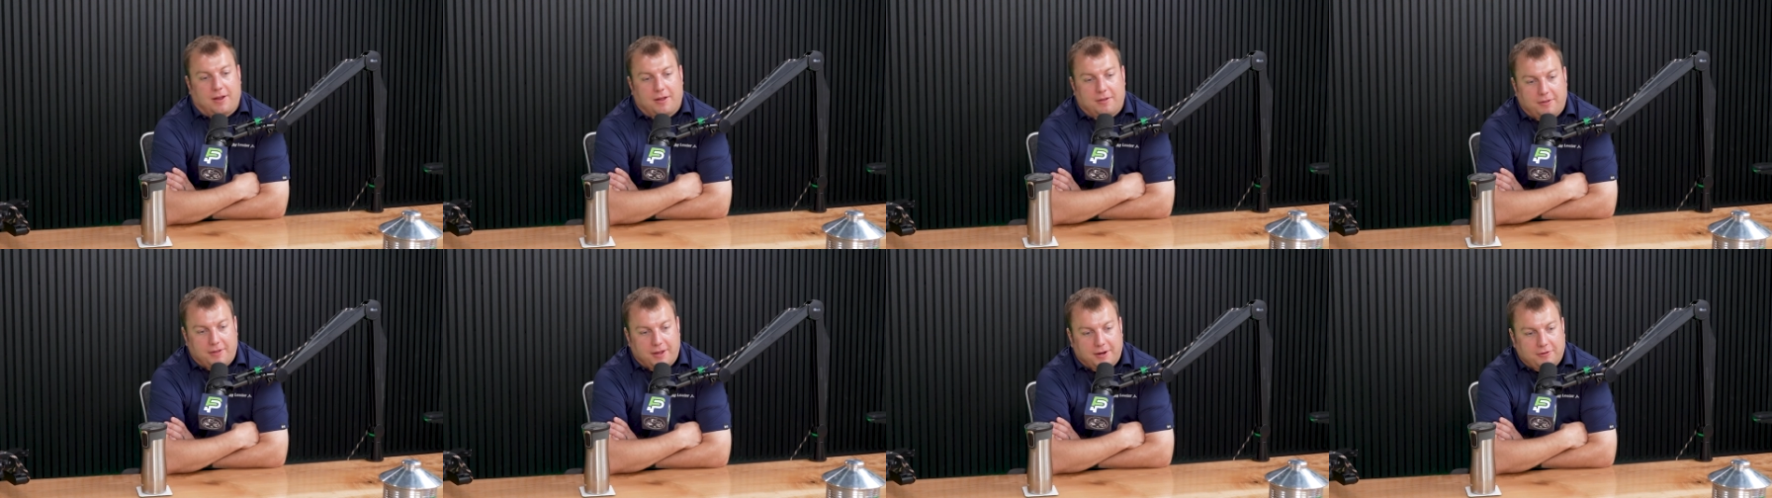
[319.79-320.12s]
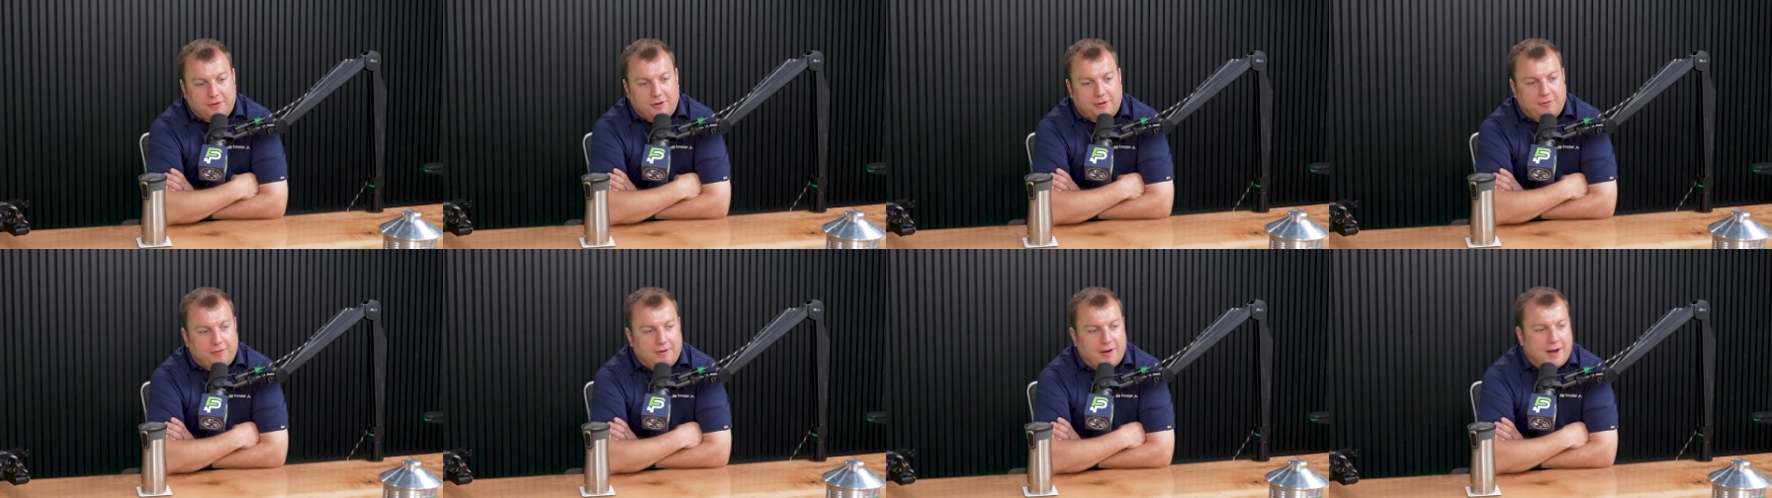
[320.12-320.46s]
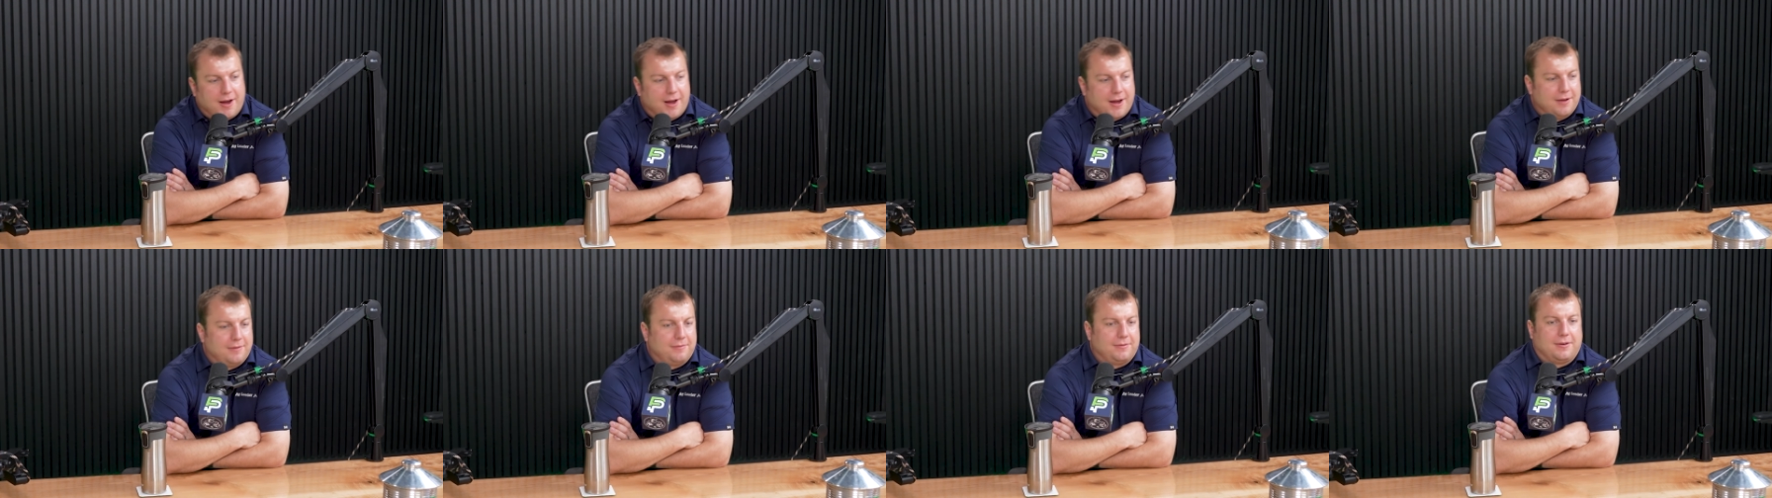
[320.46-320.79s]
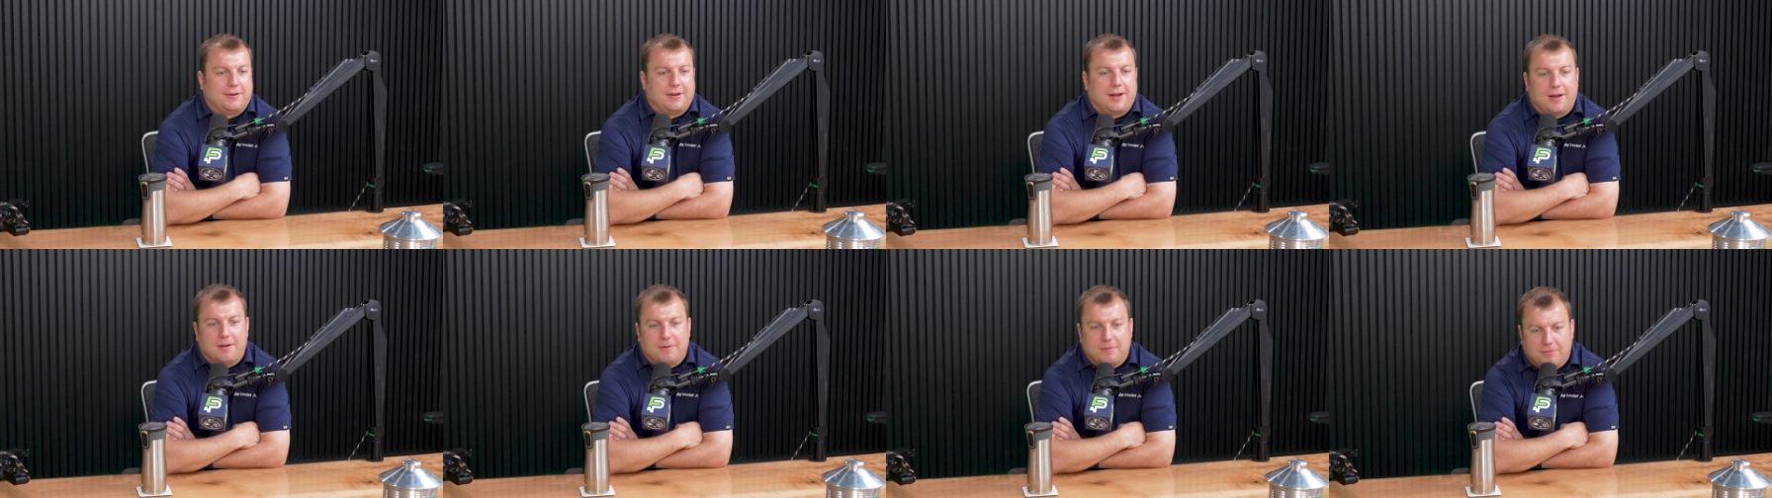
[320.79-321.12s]
electric drives
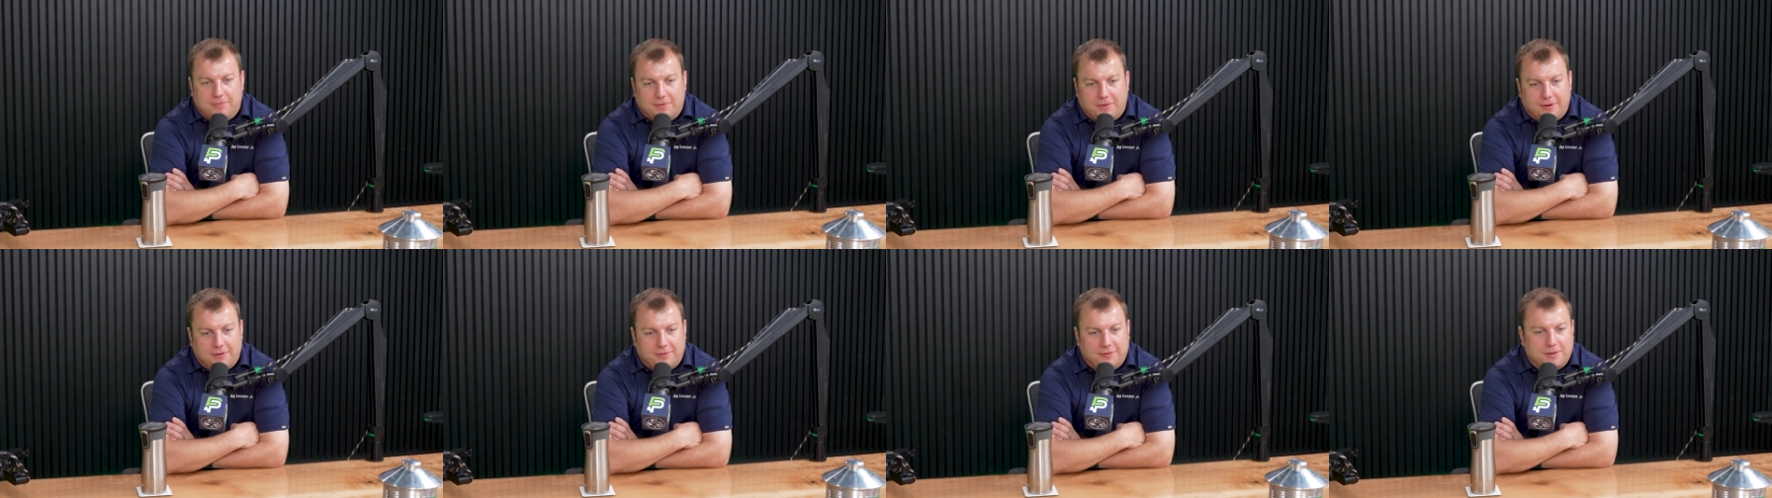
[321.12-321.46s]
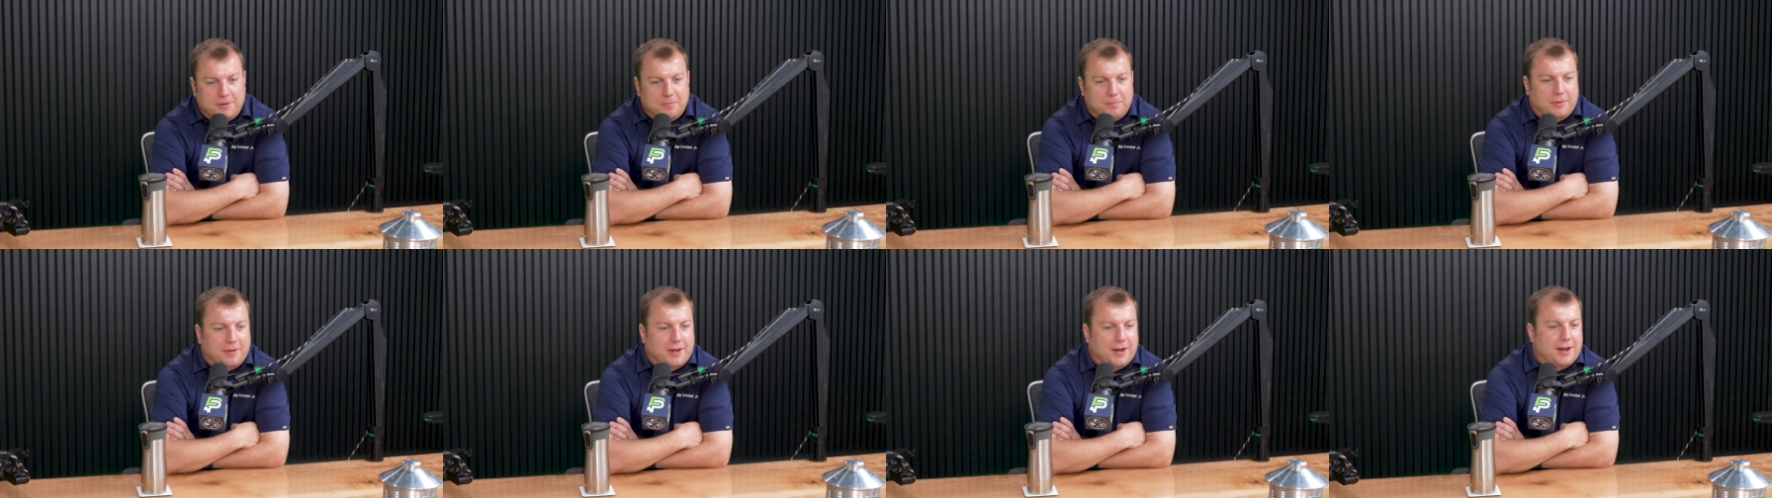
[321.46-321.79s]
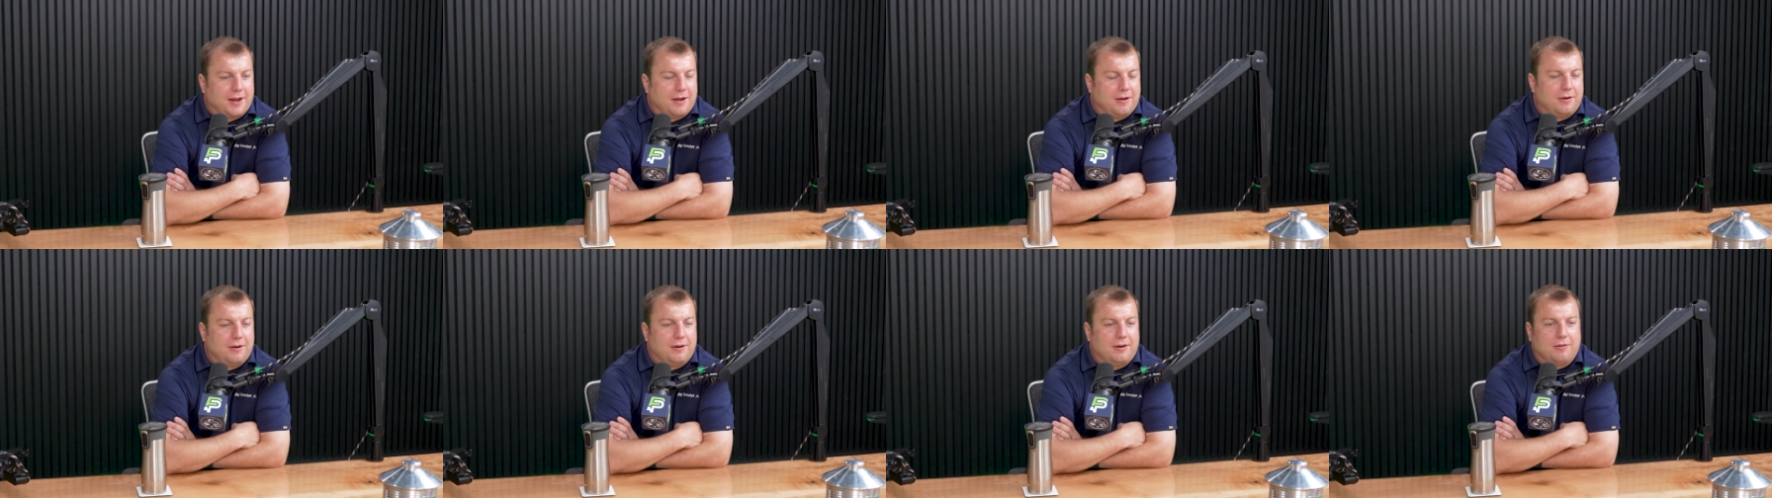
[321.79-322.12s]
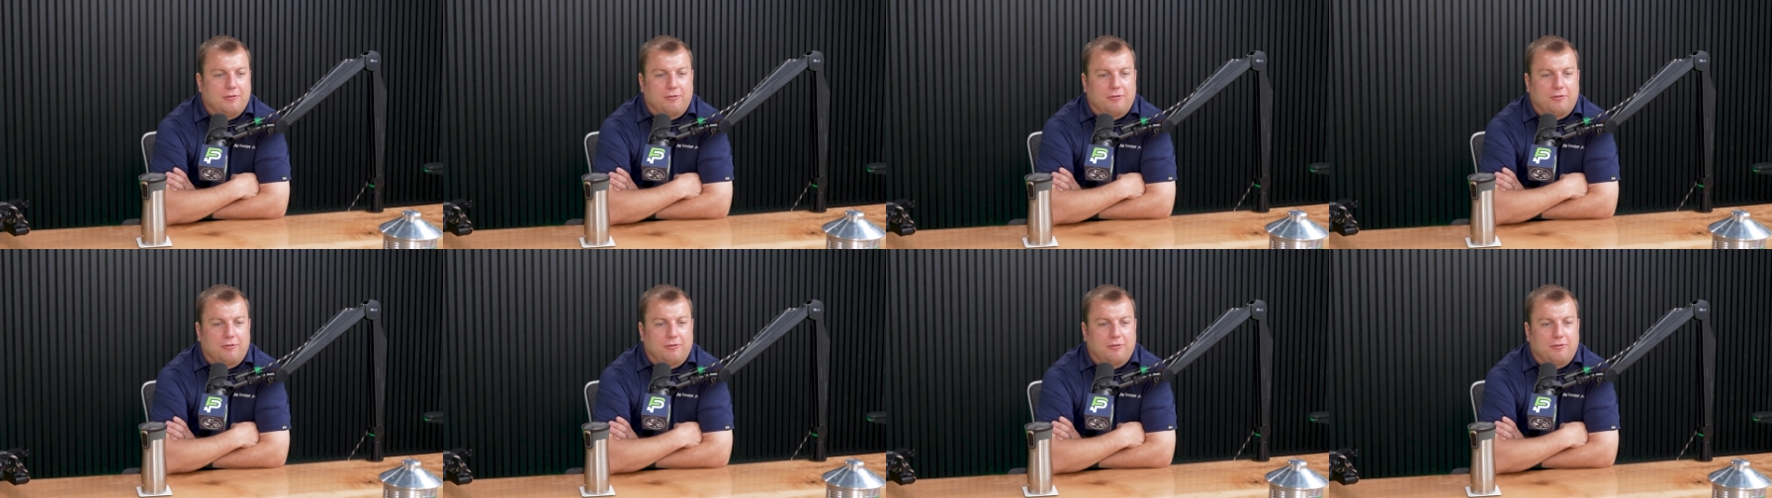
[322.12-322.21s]
and downforce in the planter